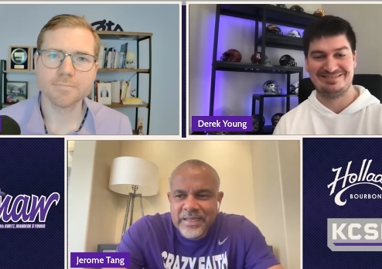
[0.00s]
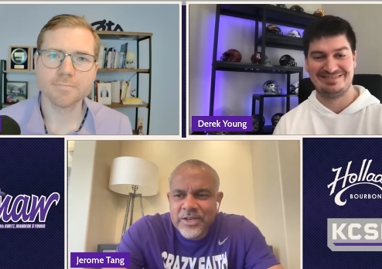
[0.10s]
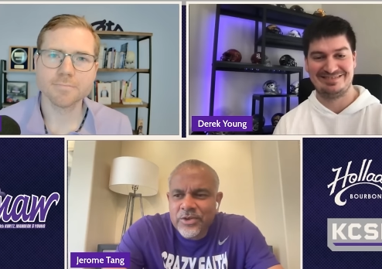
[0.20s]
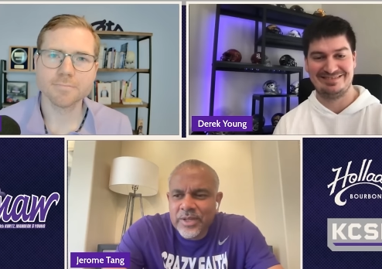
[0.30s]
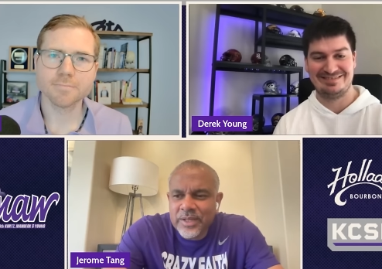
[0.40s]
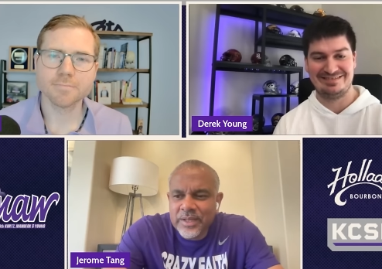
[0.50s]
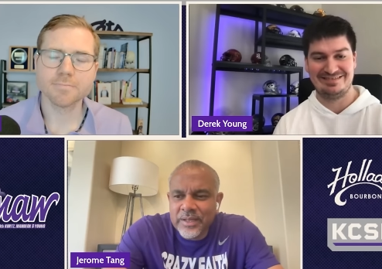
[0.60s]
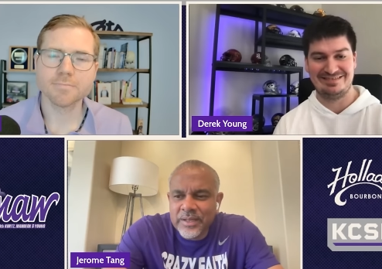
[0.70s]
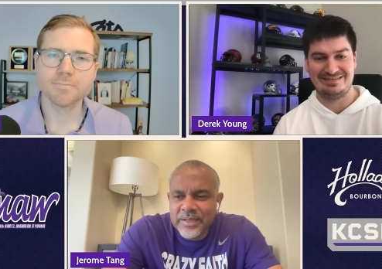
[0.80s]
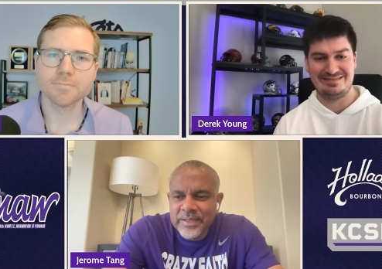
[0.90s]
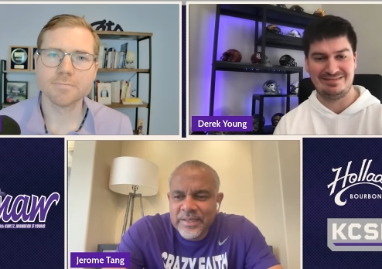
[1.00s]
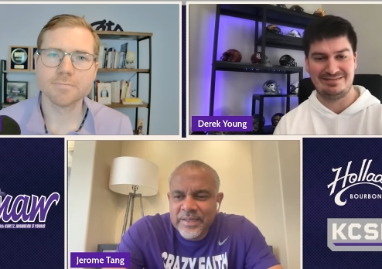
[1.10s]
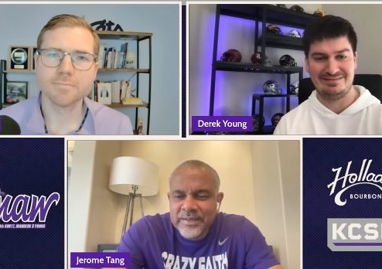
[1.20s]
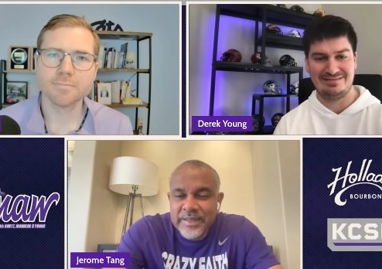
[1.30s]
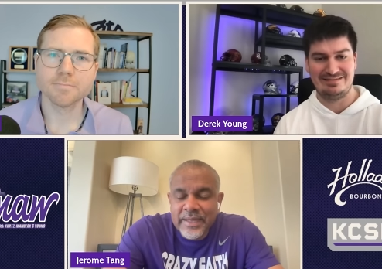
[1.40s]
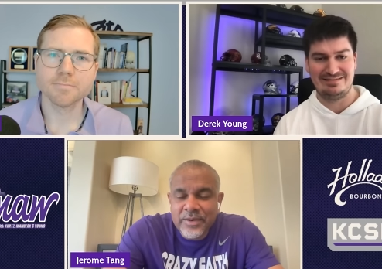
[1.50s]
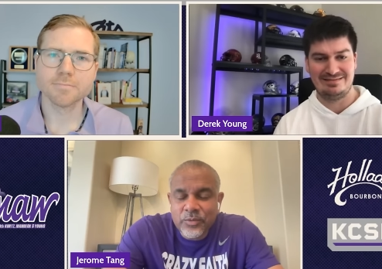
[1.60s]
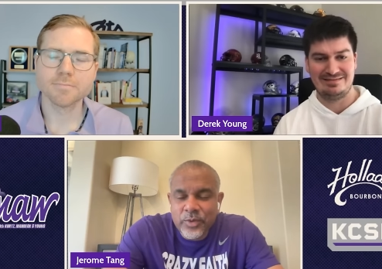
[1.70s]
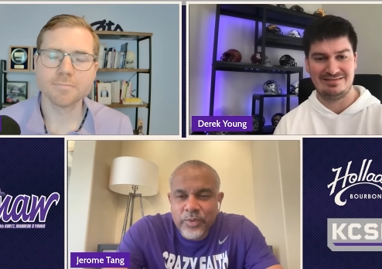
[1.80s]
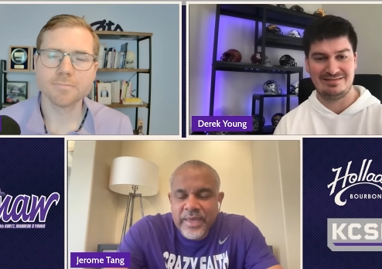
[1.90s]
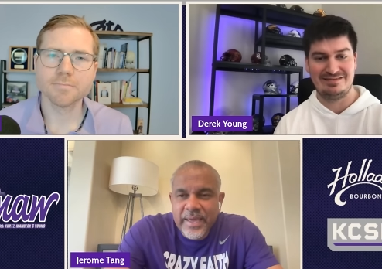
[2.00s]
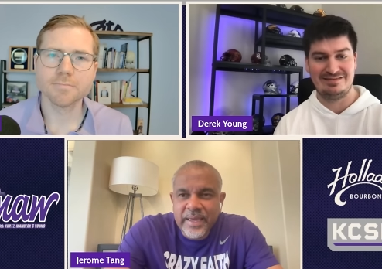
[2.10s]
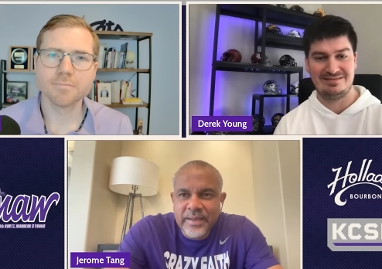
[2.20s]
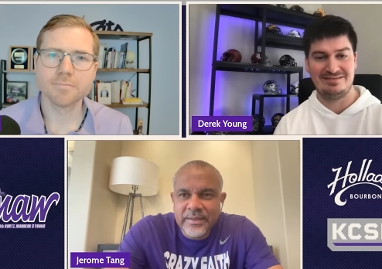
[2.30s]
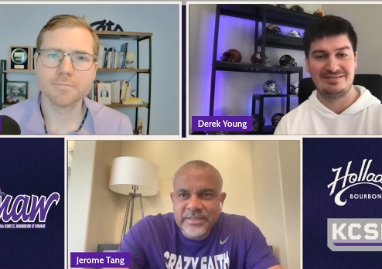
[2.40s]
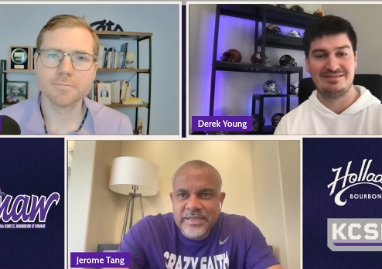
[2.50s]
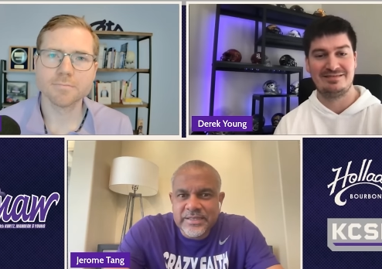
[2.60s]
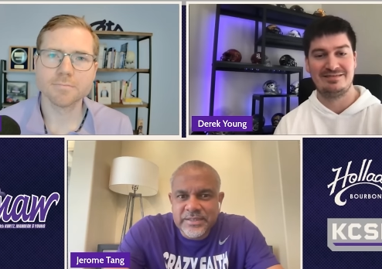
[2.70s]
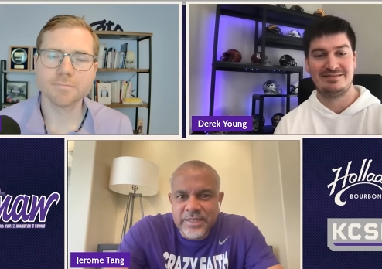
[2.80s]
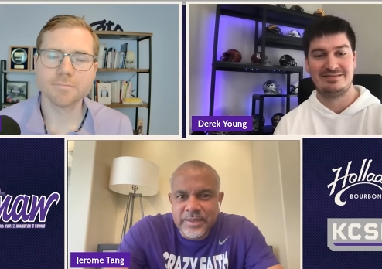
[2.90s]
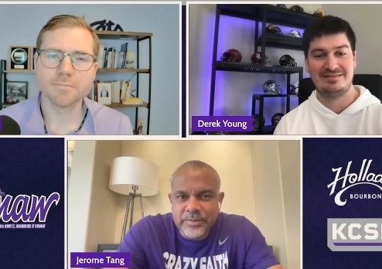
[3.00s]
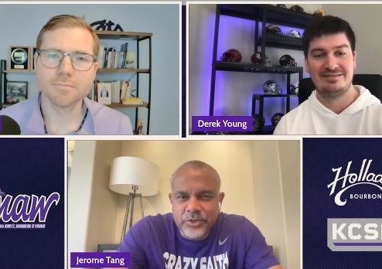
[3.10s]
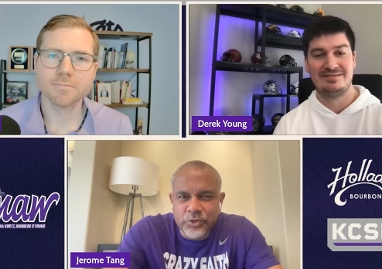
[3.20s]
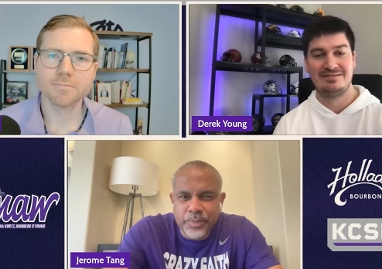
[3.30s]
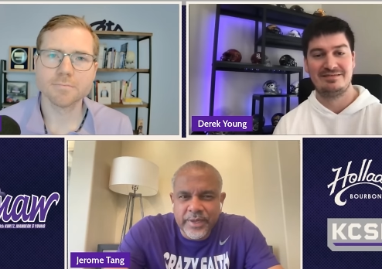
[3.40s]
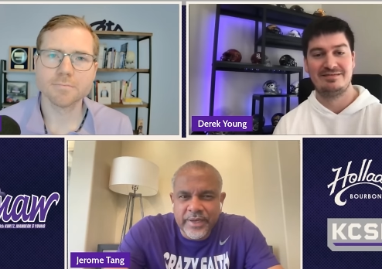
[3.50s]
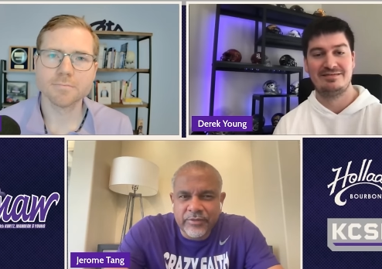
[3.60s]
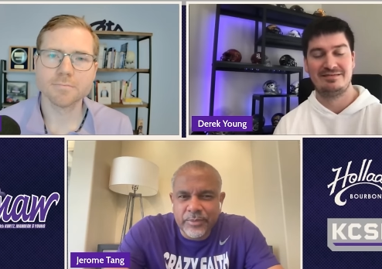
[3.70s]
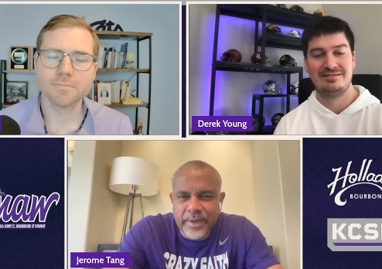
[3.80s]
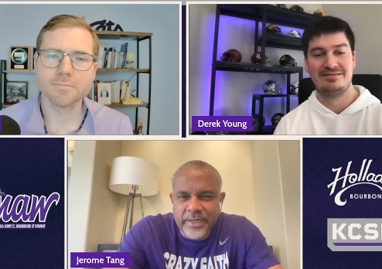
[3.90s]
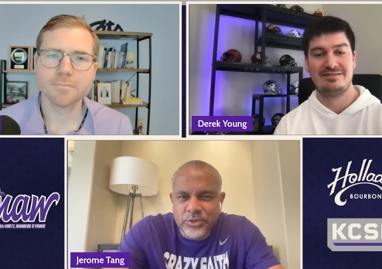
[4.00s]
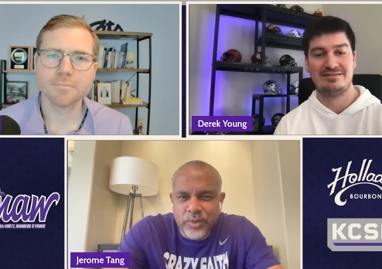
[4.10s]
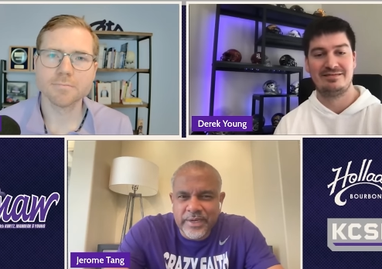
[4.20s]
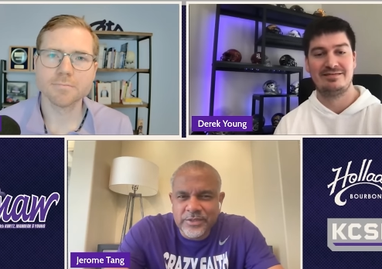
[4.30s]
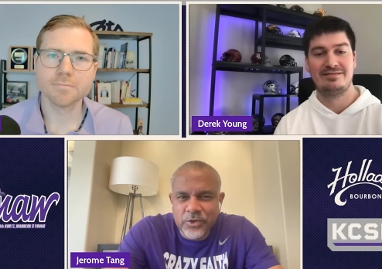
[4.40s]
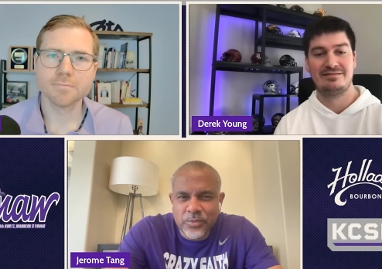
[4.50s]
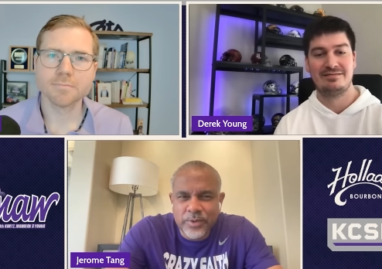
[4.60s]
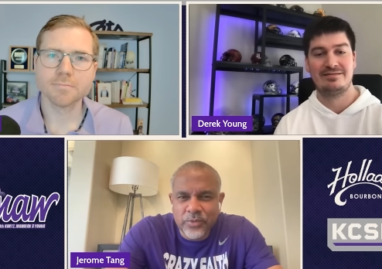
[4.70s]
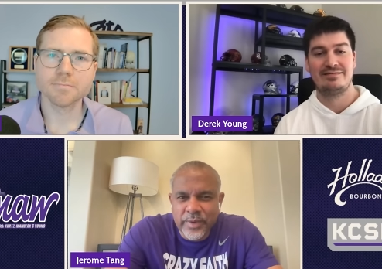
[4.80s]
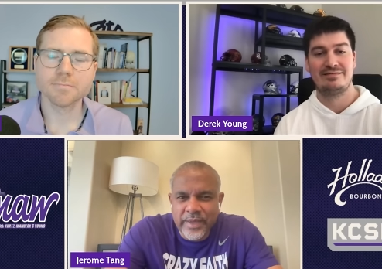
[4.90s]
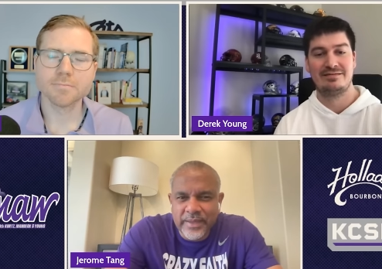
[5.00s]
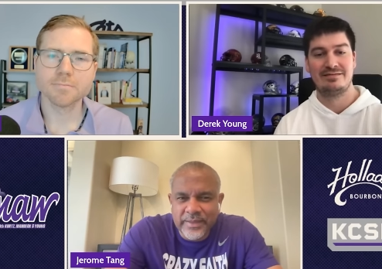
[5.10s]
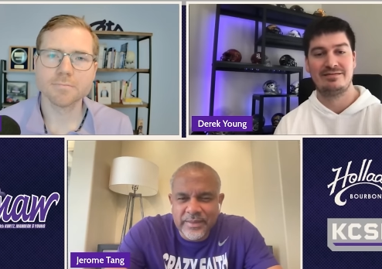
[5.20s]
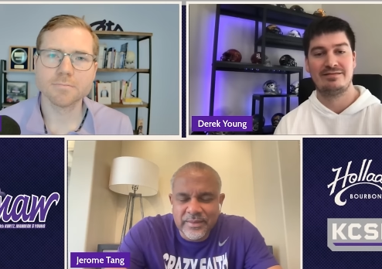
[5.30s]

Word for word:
Speaker 1: you know, uh, that when we had 10 teams and you played everybody twice home and away,